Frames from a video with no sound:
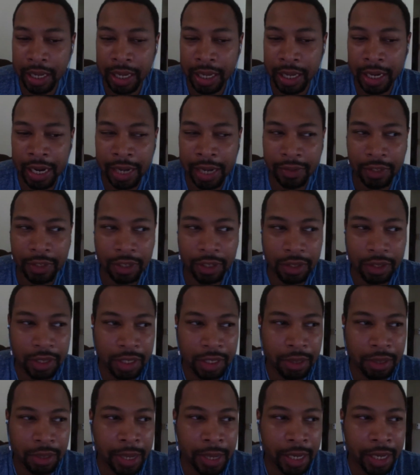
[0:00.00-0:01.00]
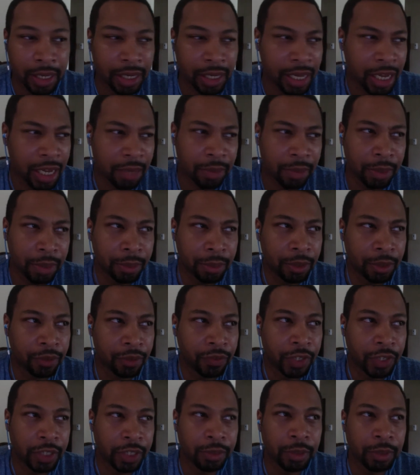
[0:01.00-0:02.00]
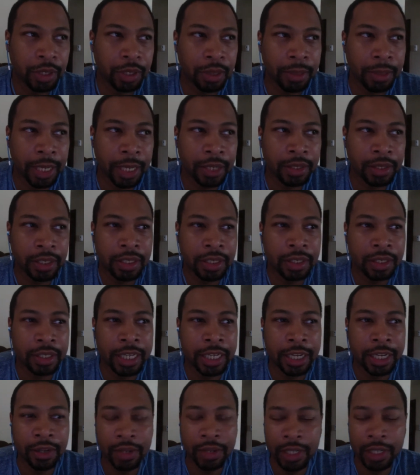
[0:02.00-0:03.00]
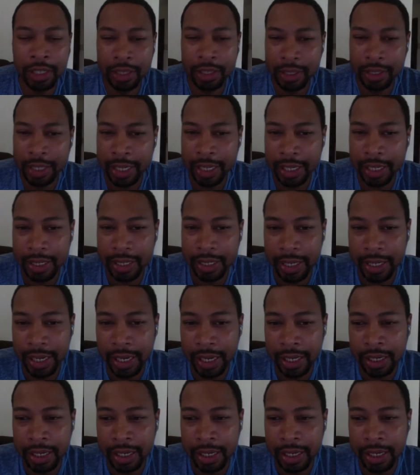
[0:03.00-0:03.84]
and I talked to somebody, a lot of people on Facebook about this. They don't understand debt.